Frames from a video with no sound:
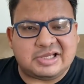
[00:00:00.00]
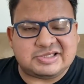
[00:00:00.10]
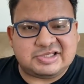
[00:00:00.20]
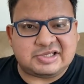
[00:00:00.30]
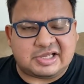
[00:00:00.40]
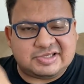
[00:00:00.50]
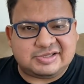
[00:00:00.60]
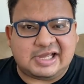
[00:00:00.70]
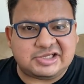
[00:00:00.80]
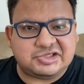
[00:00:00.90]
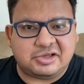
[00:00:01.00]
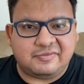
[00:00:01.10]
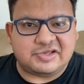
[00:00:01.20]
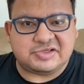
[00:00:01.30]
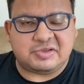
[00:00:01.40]
a section
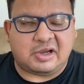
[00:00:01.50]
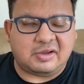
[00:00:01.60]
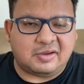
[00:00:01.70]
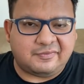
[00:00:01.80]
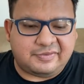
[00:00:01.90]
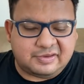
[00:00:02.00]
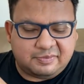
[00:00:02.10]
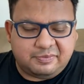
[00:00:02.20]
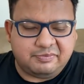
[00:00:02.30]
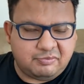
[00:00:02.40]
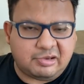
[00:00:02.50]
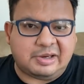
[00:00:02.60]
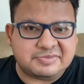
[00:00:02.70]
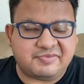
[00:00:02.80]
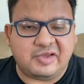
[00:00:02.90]
of the where
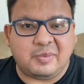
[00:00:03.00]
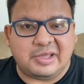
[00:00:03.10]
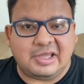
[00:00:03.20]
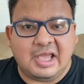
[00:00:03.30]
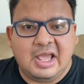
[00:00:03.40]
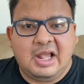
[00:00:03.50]
I'm filming,